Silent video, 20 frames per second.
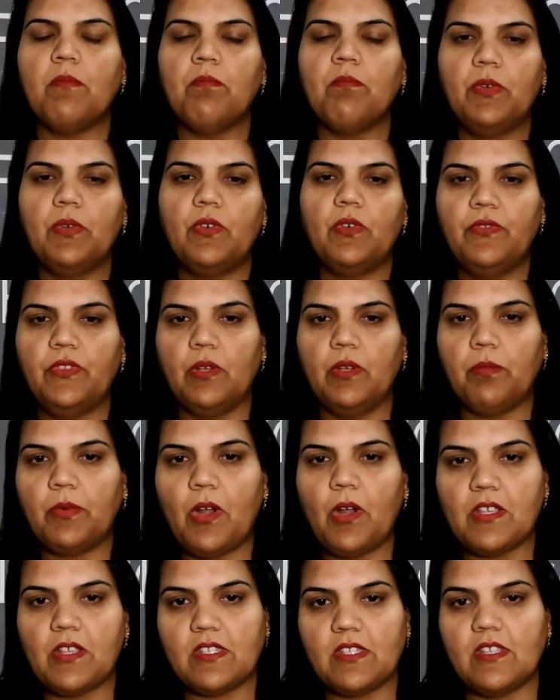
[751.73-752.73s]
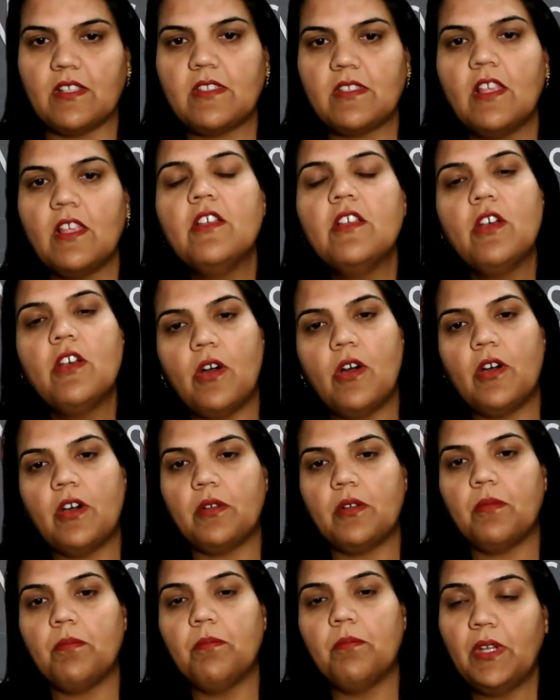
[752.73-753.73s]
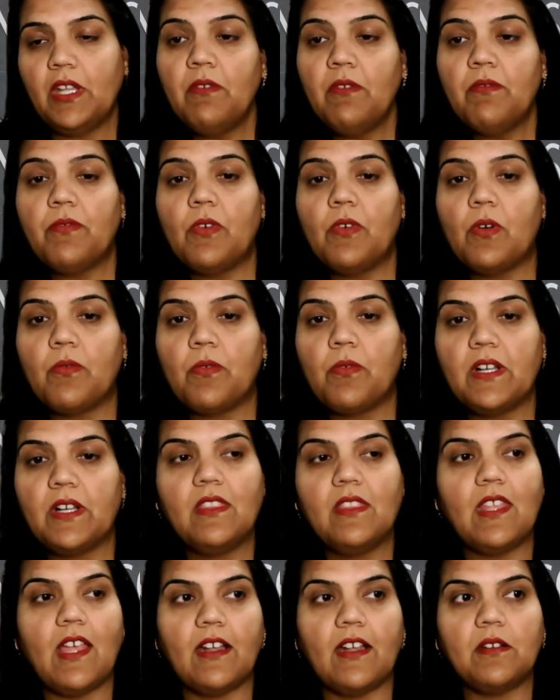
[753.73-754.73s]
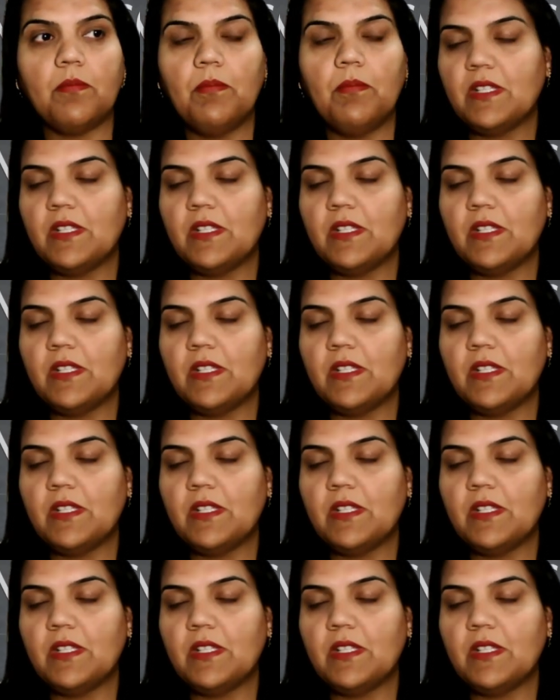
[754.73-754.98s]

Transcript: improve the process or bring forward that